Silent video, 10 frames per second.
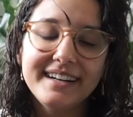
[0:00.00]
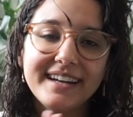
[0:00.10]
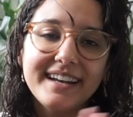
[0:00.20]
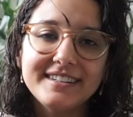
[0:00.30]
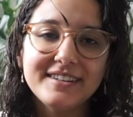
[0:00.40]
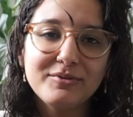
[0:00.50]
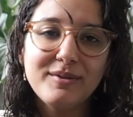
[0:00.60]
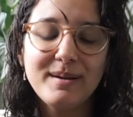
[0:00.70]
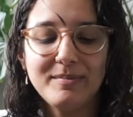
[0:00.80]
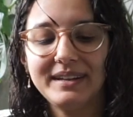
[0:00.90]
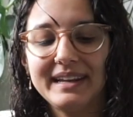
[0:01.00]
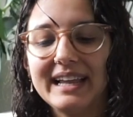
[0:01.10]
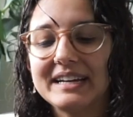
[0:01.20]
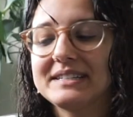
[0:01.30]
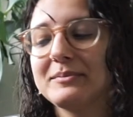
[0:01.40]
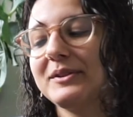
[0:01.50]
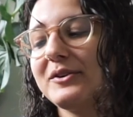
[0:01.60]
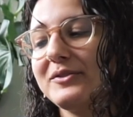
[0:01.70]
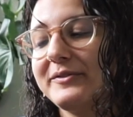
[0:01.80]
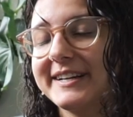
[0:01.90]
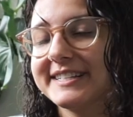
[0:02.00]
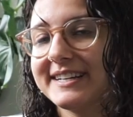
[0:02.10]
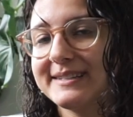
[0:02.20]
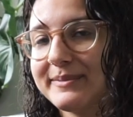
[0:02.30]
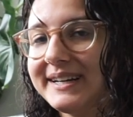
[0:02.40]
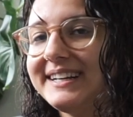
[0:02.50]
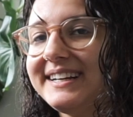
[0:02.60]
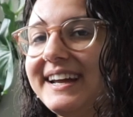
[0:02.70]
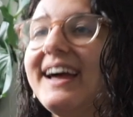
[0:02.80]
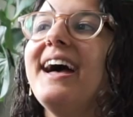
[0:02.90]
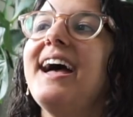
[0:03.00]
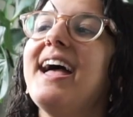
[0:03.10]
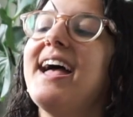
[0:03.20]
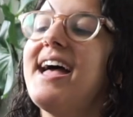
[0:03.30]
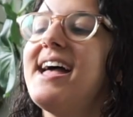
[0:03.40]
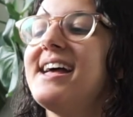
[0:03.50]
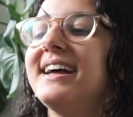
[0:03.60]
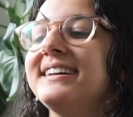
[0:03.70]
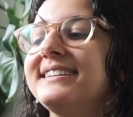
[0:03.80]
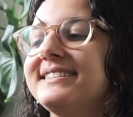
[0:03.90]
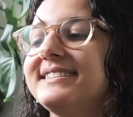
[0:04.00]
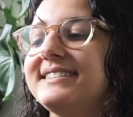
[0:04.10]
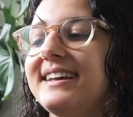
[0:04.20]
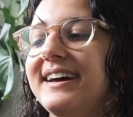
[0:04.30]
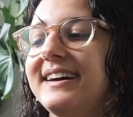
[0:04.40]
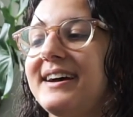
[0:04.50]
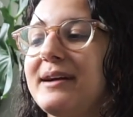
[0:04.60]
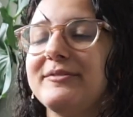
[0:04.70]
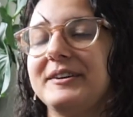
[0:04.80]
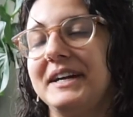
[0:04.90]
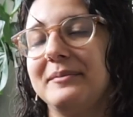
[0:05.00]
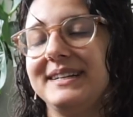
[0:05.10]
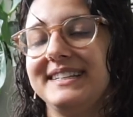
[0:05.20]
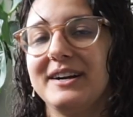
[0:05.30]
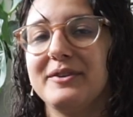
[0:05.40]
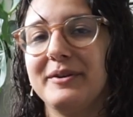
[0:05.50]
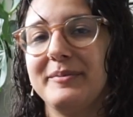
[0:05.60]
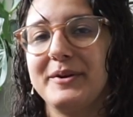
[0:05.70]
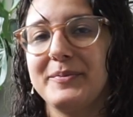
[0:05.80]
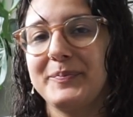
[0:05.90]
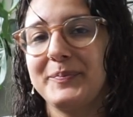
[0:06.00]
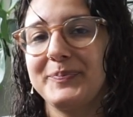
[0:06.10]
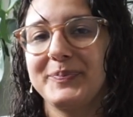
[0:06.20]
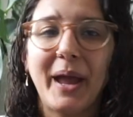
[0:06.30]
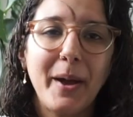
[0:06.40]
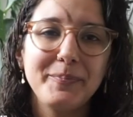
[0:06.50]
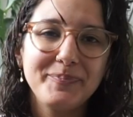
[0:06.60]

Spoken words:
get in touch with people that like similar things as me, and I'm very happy to hear from you. Okay,